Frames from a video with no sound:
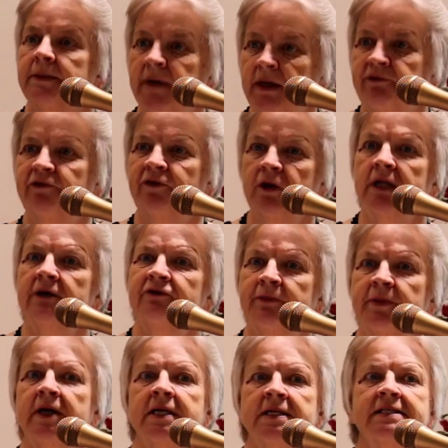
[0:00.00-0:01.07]
To be full
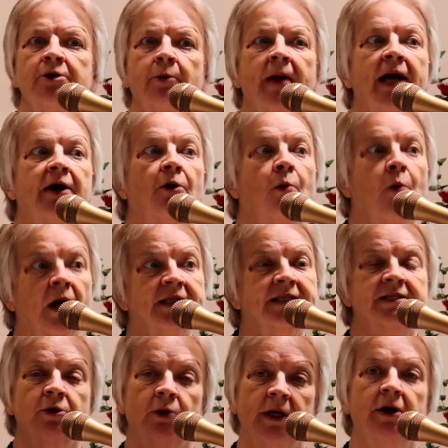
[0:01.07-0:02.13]
of peace no matter
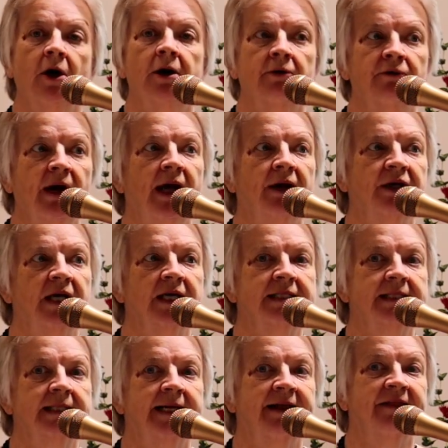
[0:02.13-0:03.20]
what's going on around
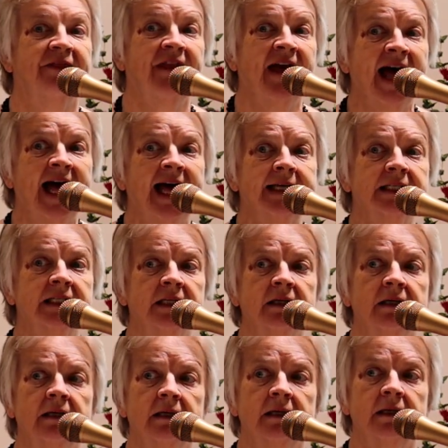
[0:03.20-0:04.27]
us. That
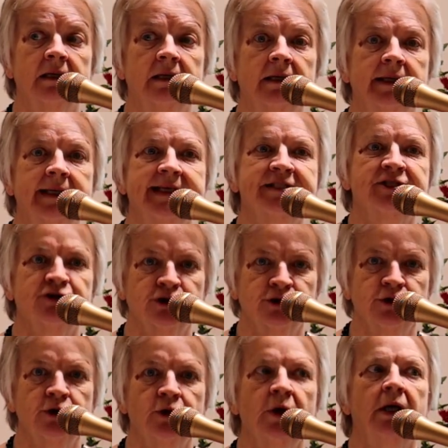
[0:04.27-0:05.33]
is
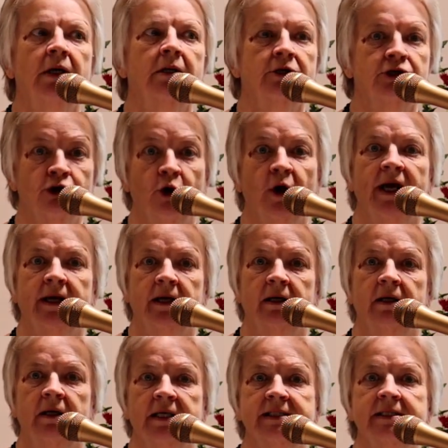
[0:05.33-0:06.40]
true joy,
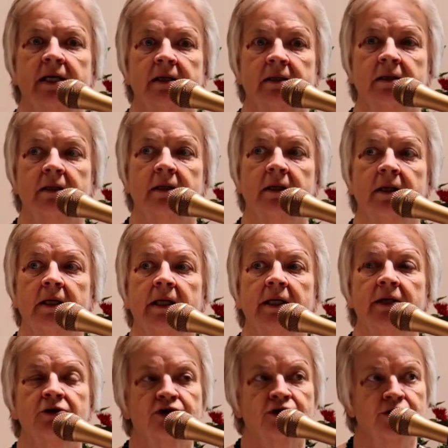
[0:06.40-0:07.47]
isn't it?
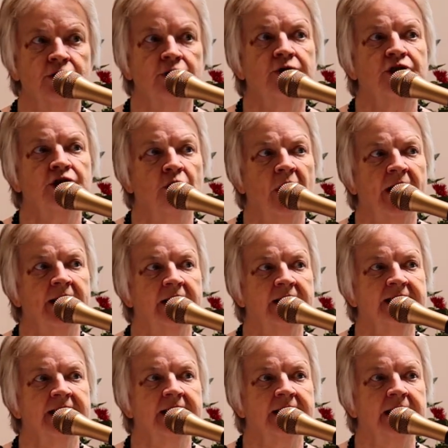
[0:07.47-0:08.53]
True joy
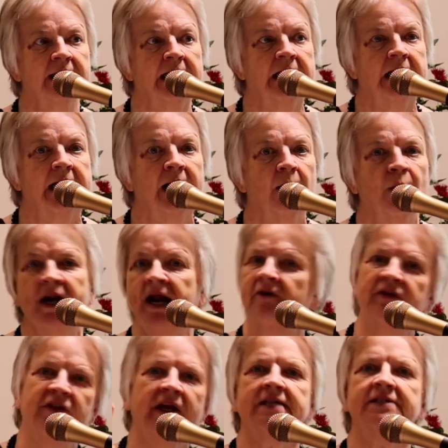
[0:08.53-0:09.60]
isn't when
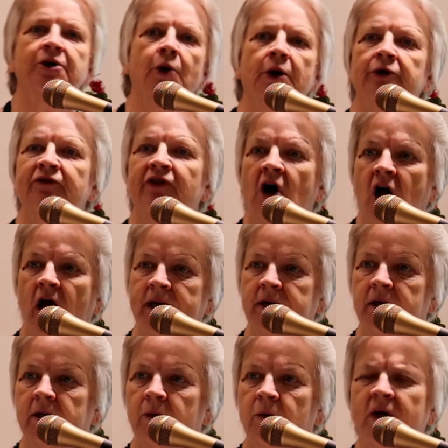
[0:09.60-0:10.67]
everything's going fine.
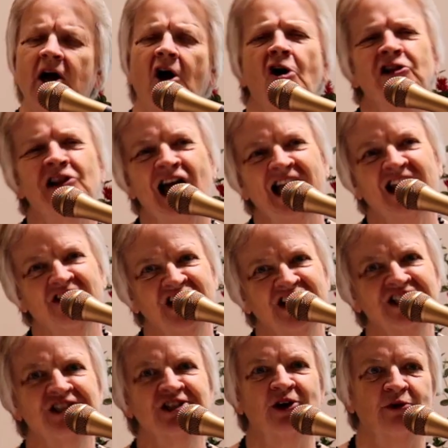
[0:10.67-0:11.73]
We all like
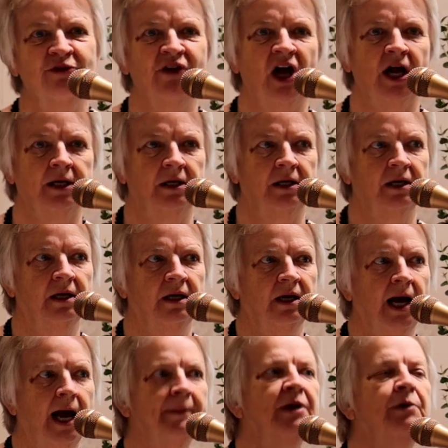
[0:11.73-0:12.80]
things to go fine.
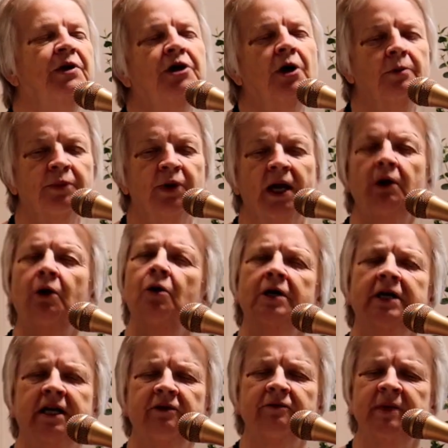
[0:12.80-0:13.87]
I mean, we don't pray,
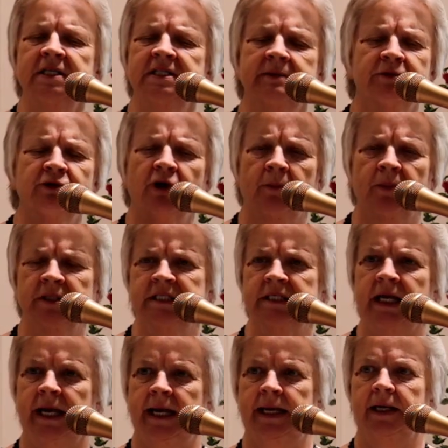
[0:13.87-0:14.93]
Lord, give me some trouble
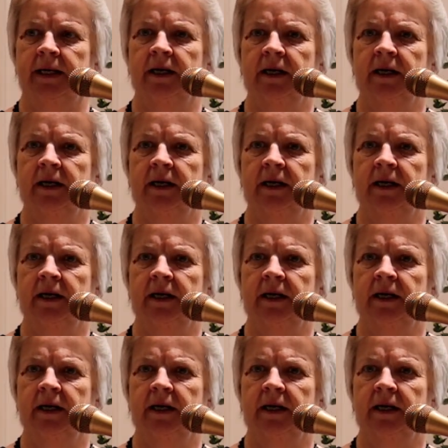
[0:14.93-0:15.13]
today.